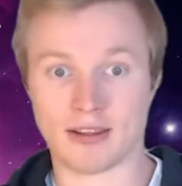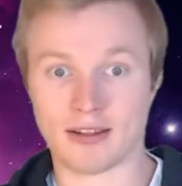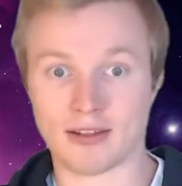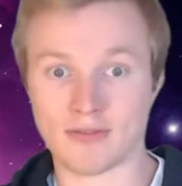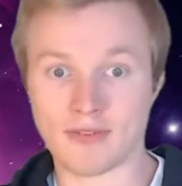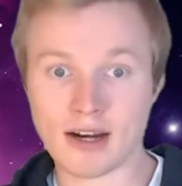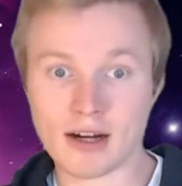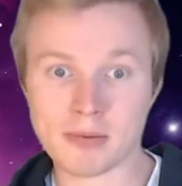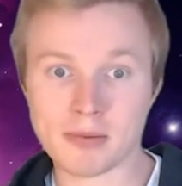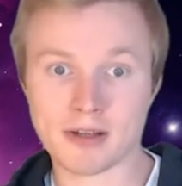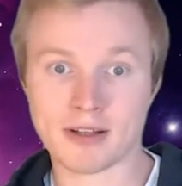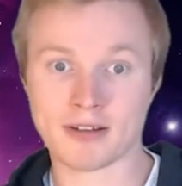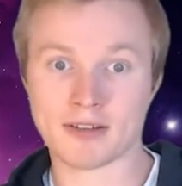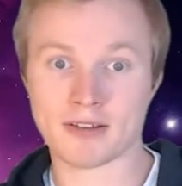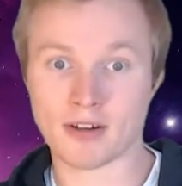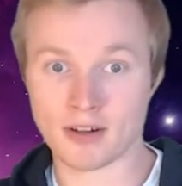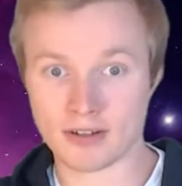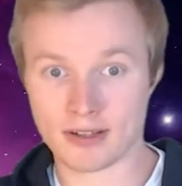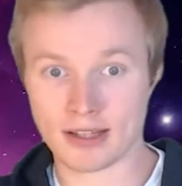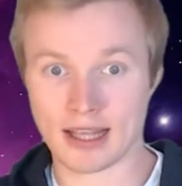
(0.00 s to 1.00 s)
these variable
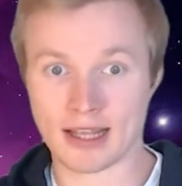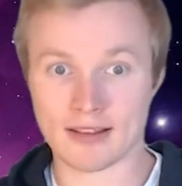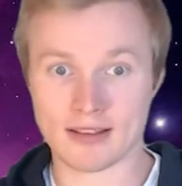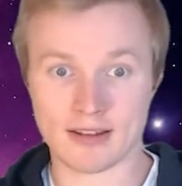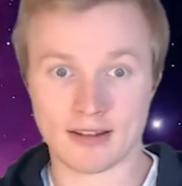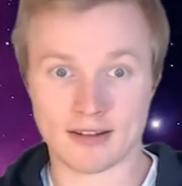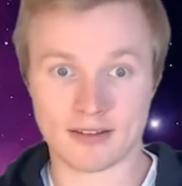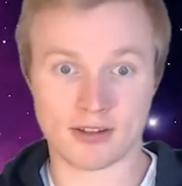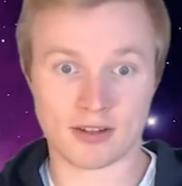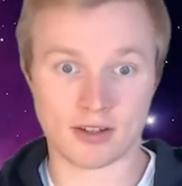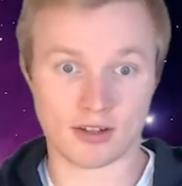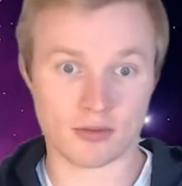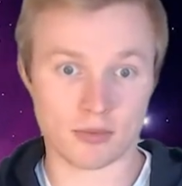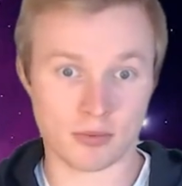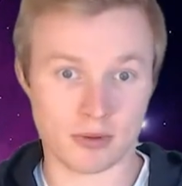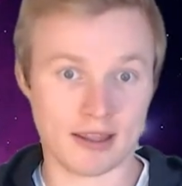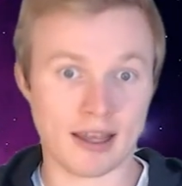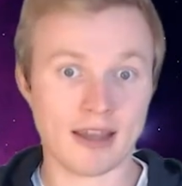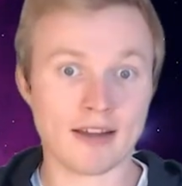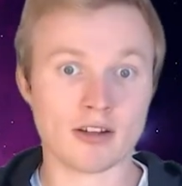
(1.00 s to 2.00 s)
stars and the stars
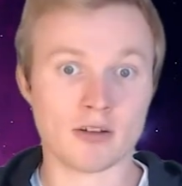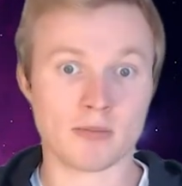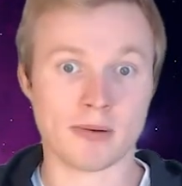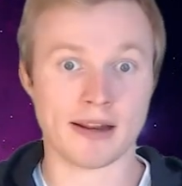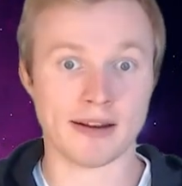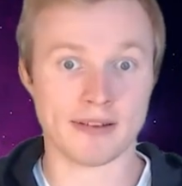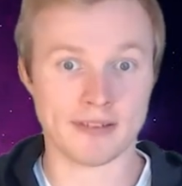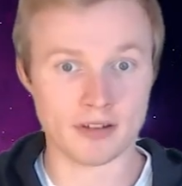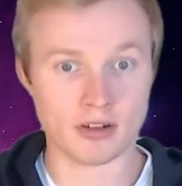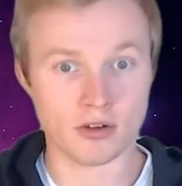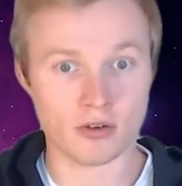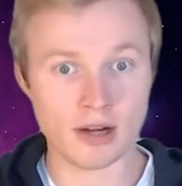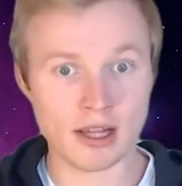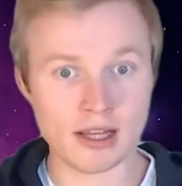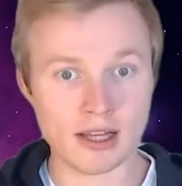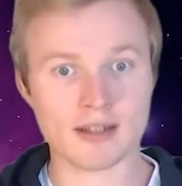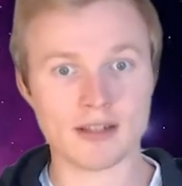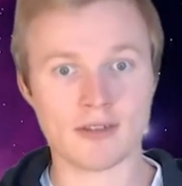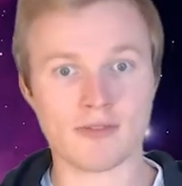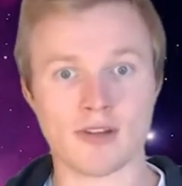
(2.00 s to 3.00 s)
with the exoplanets, are
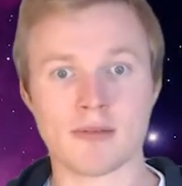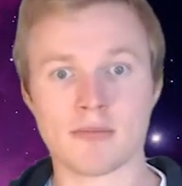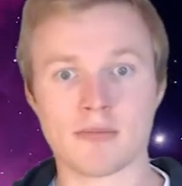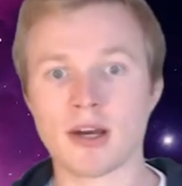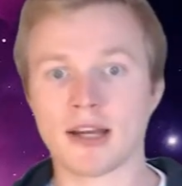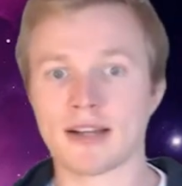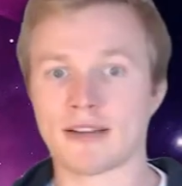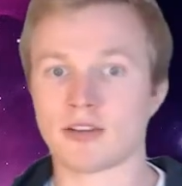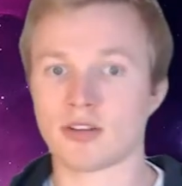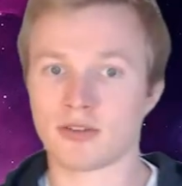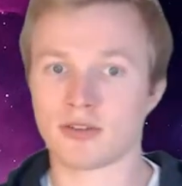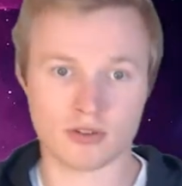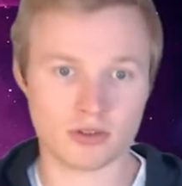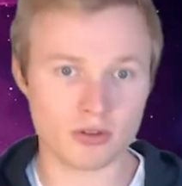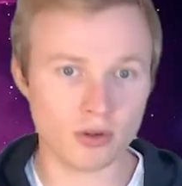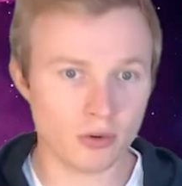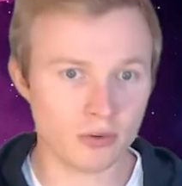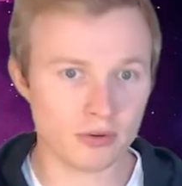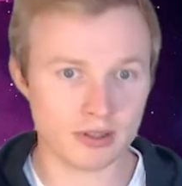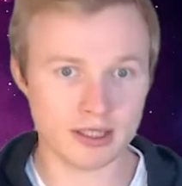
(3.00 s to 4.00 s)
relatively bright. So you
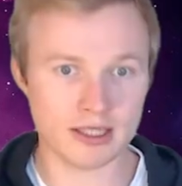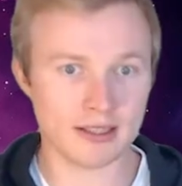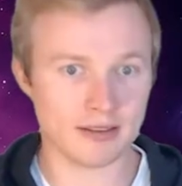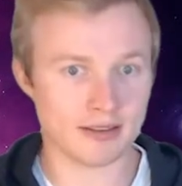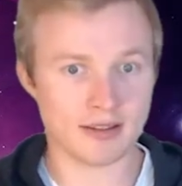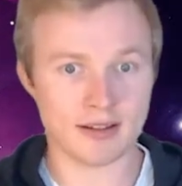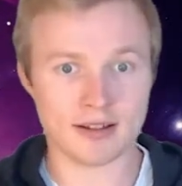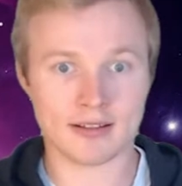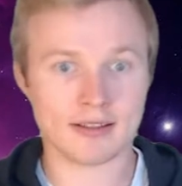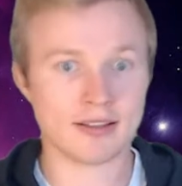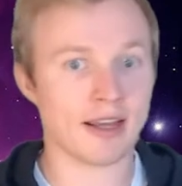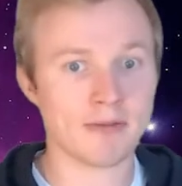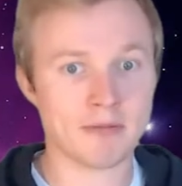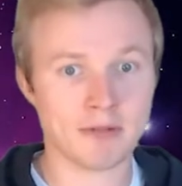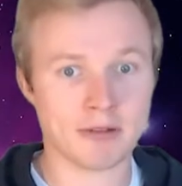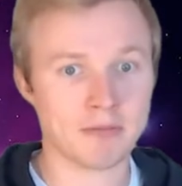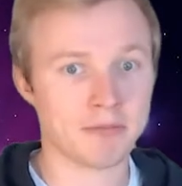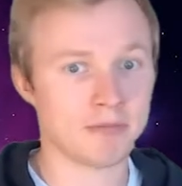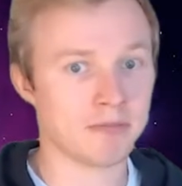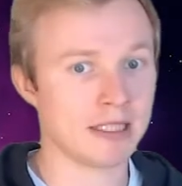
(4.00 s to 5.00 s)
don't need the
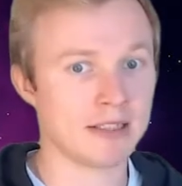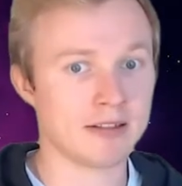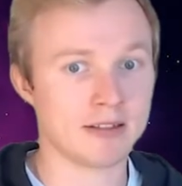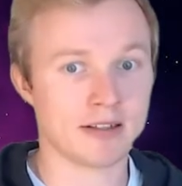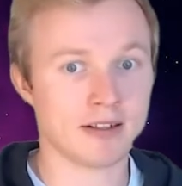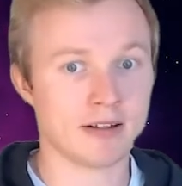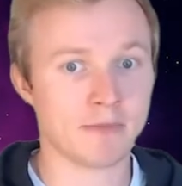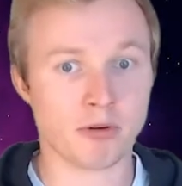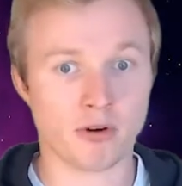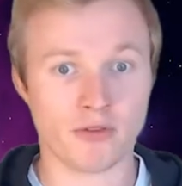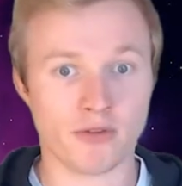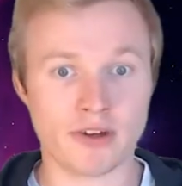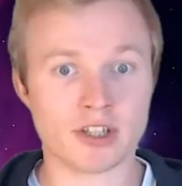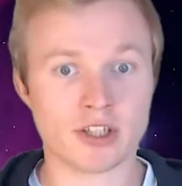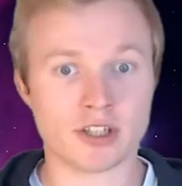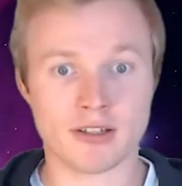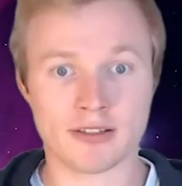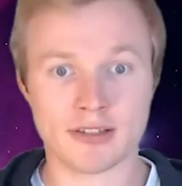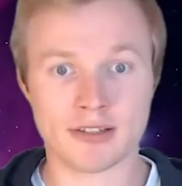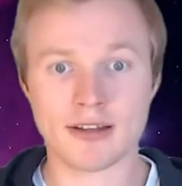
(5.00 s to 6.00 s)
10-meter
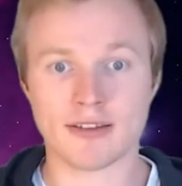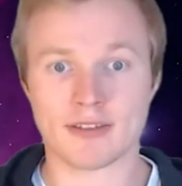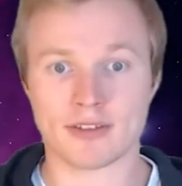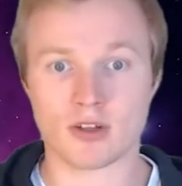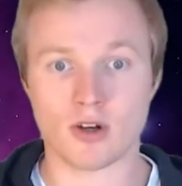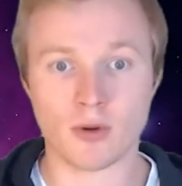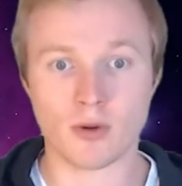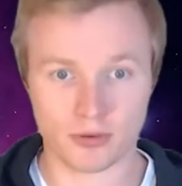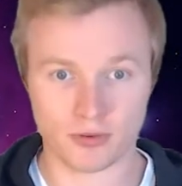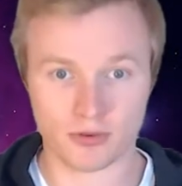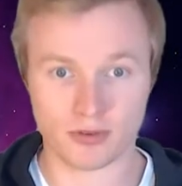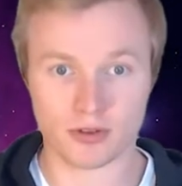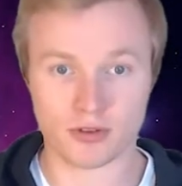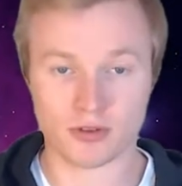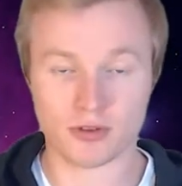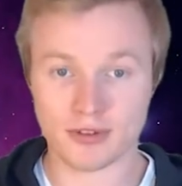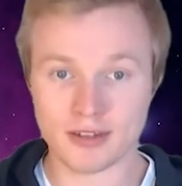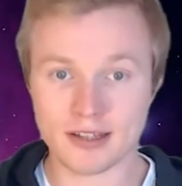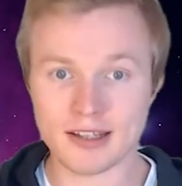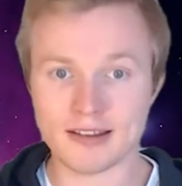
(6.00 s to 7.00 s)
professional telescopes
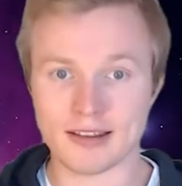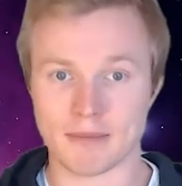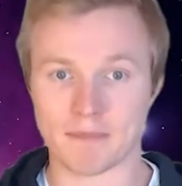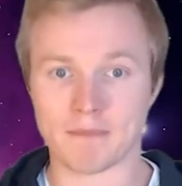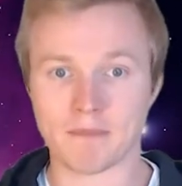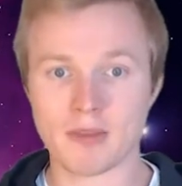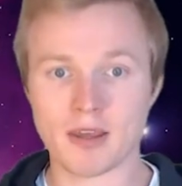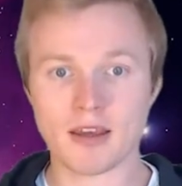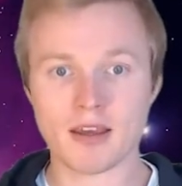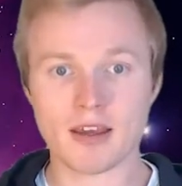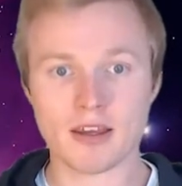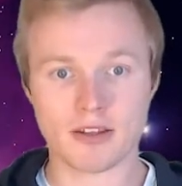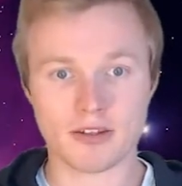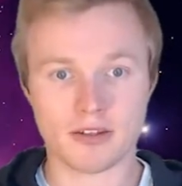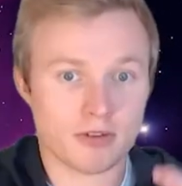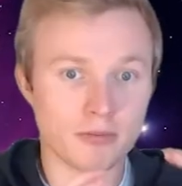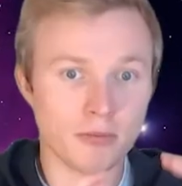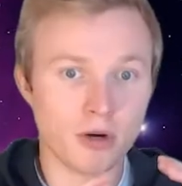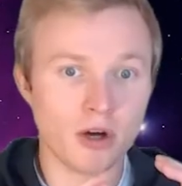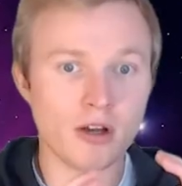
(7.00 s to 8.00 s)
to see them.
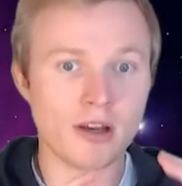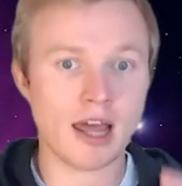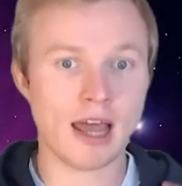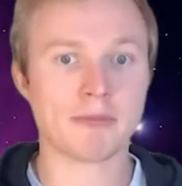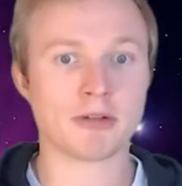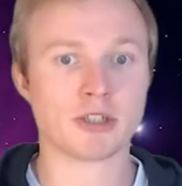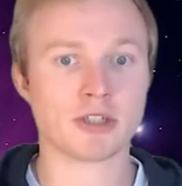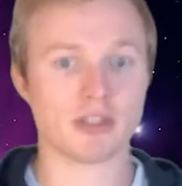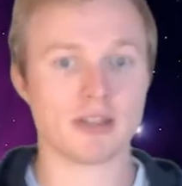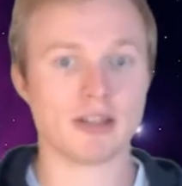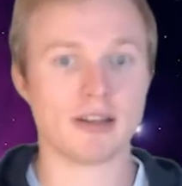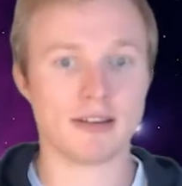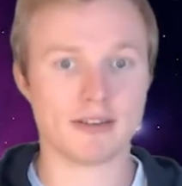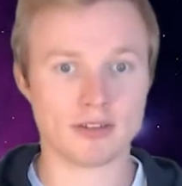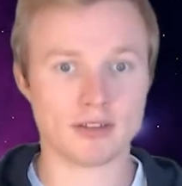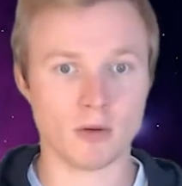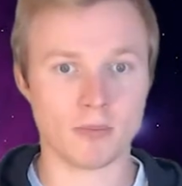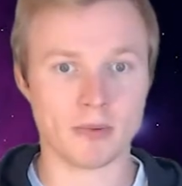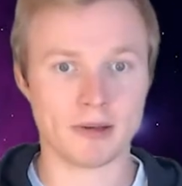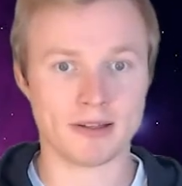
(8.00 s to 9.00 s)
Small amateur
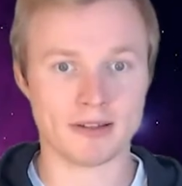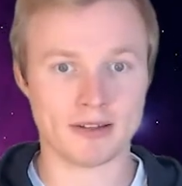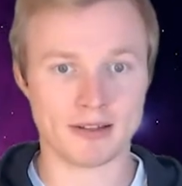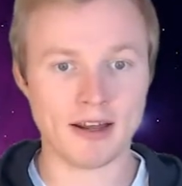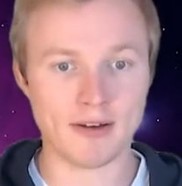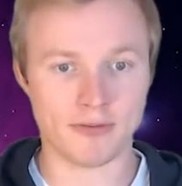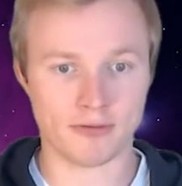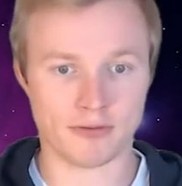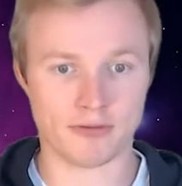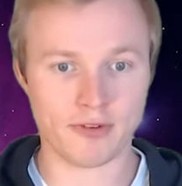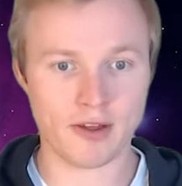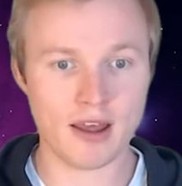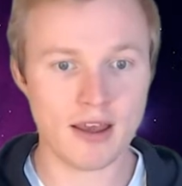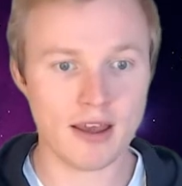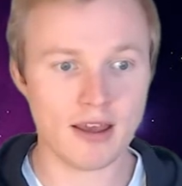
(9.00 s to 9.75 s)
telescope is enough.